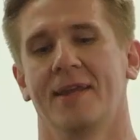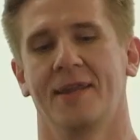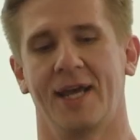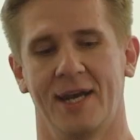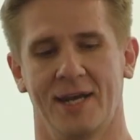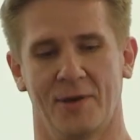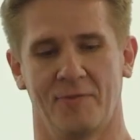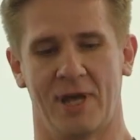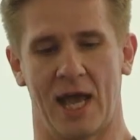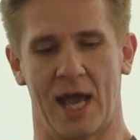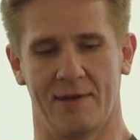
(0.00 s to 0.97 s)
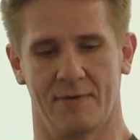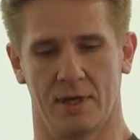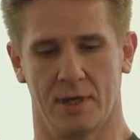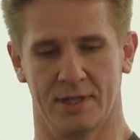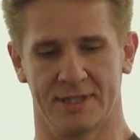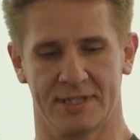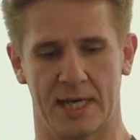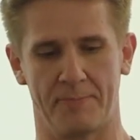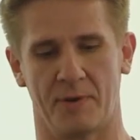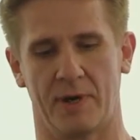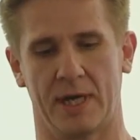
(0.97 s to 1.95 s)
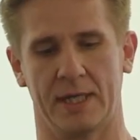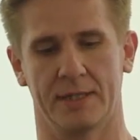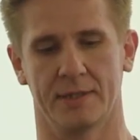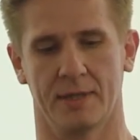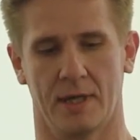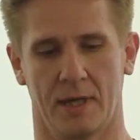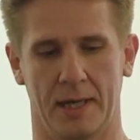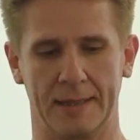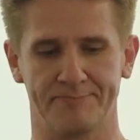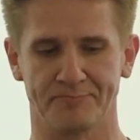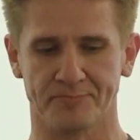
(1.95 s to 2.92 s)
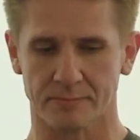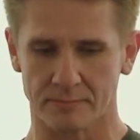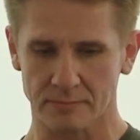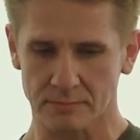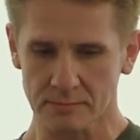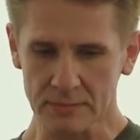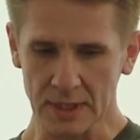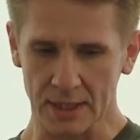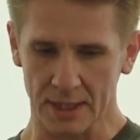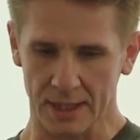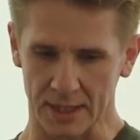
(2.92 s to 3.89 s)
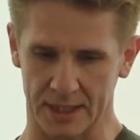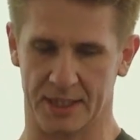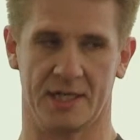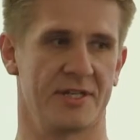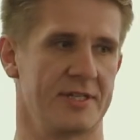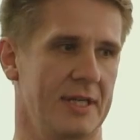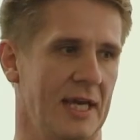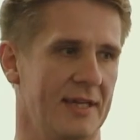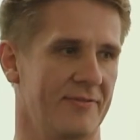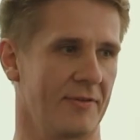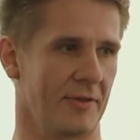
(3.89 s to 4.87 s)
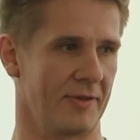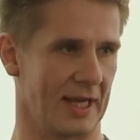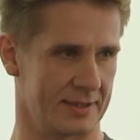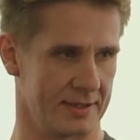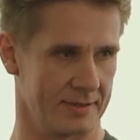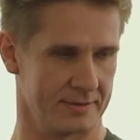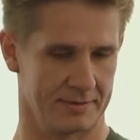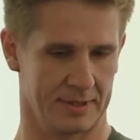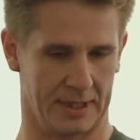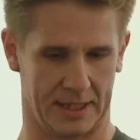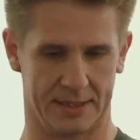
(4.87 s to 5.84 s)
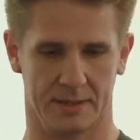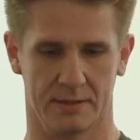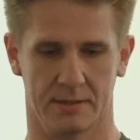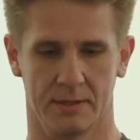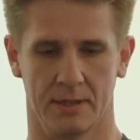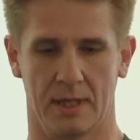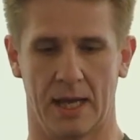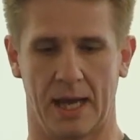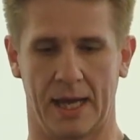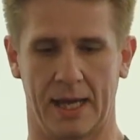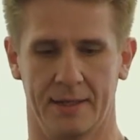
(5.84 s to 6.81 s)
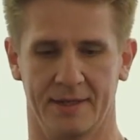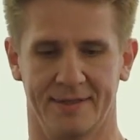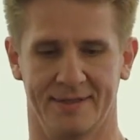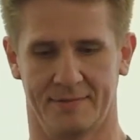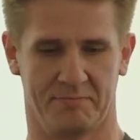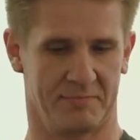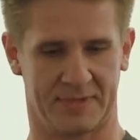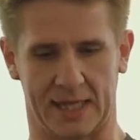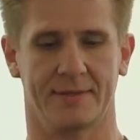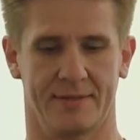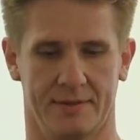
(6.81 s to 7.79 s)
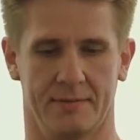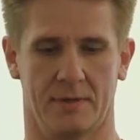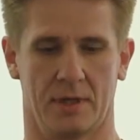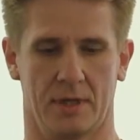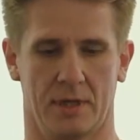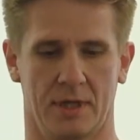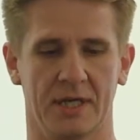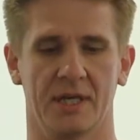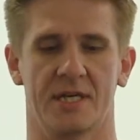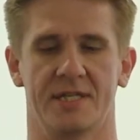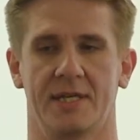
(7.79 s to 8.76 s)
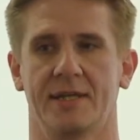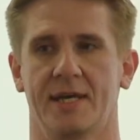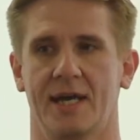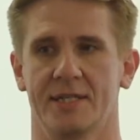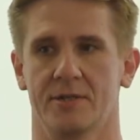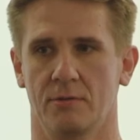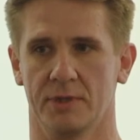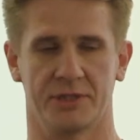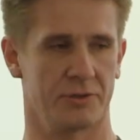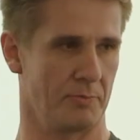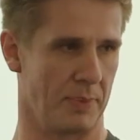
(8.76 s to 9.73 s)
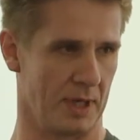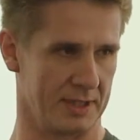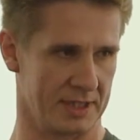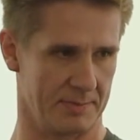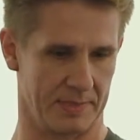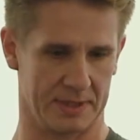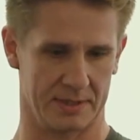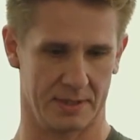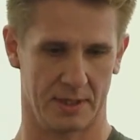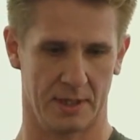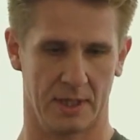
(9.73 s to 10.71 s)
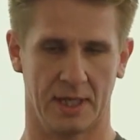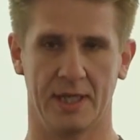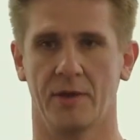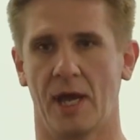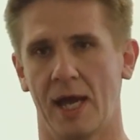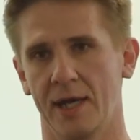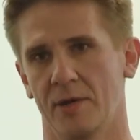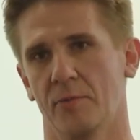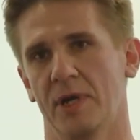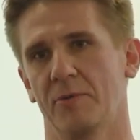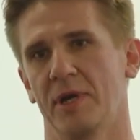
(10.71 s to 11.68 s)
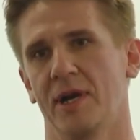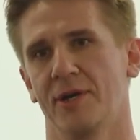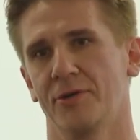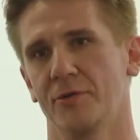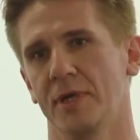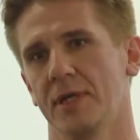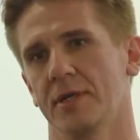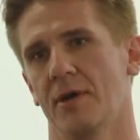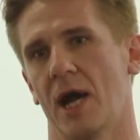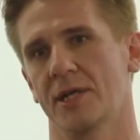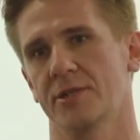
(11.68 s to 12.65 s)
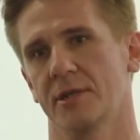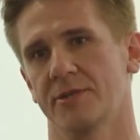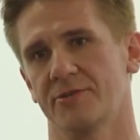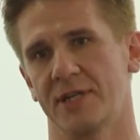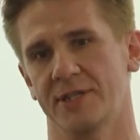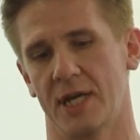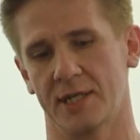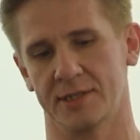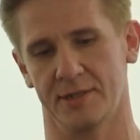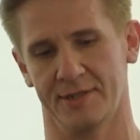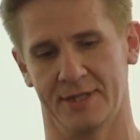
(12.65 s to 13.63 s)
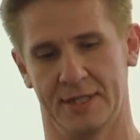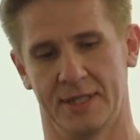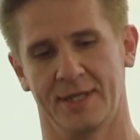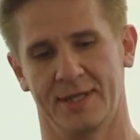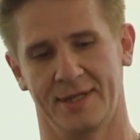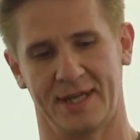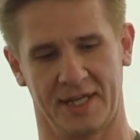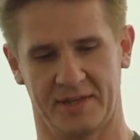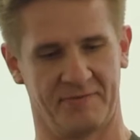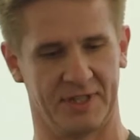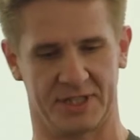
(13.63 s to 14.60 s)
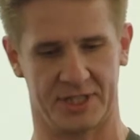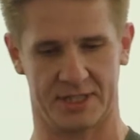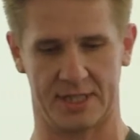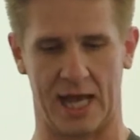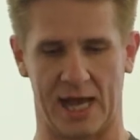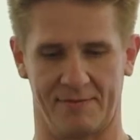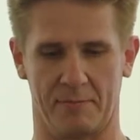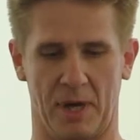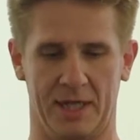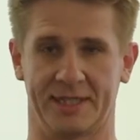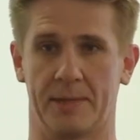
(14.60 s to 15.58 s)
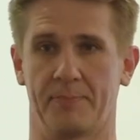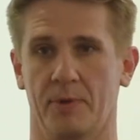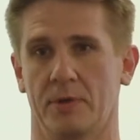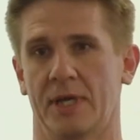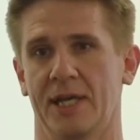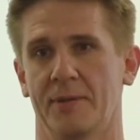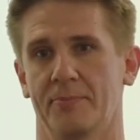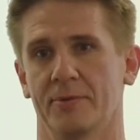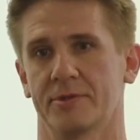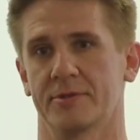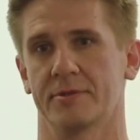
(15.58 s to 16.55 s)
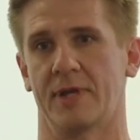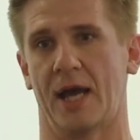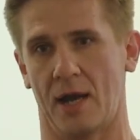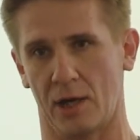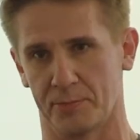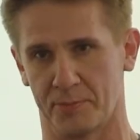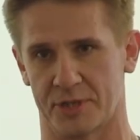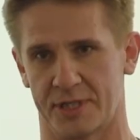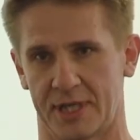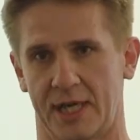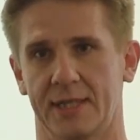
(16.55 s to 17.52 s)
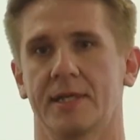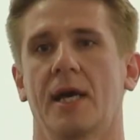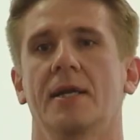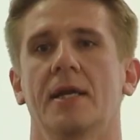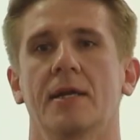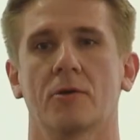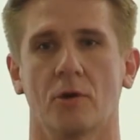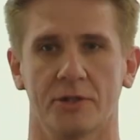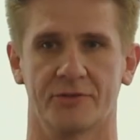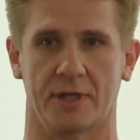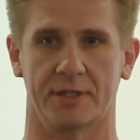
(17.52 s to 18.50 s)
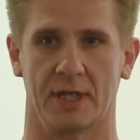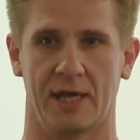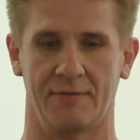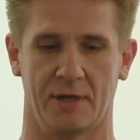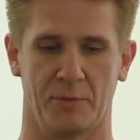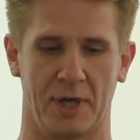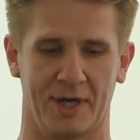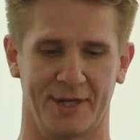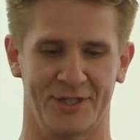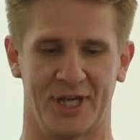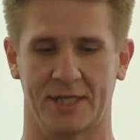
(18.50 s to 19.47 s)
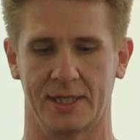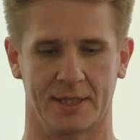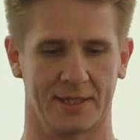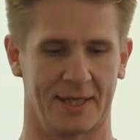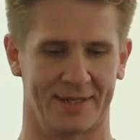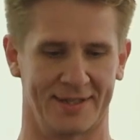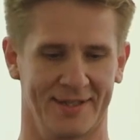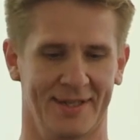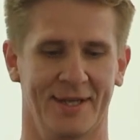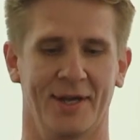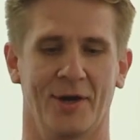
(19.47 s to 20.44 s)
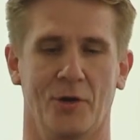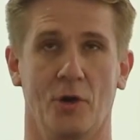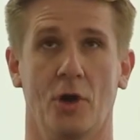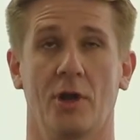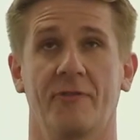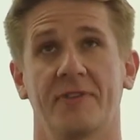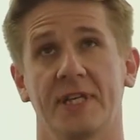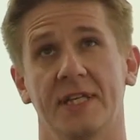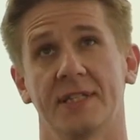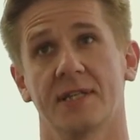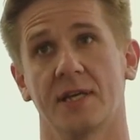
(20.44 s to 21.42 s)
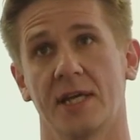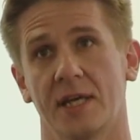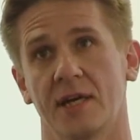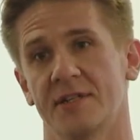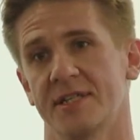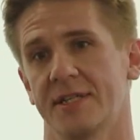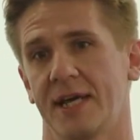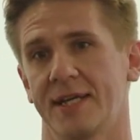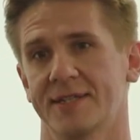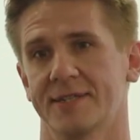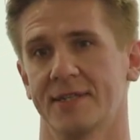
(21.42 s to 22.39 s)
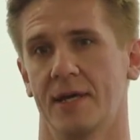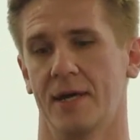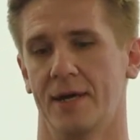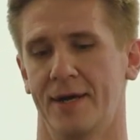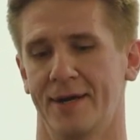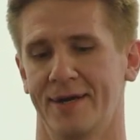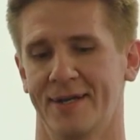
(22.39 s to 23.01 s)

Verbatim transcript: then we have a separate uh, linear state for that data. And that uh, linear state has only two participants. In the end, when we are doing the actual transaction, then it will just have multiple input and output states. And in a contract level, we are checking that all of these linear states, uh,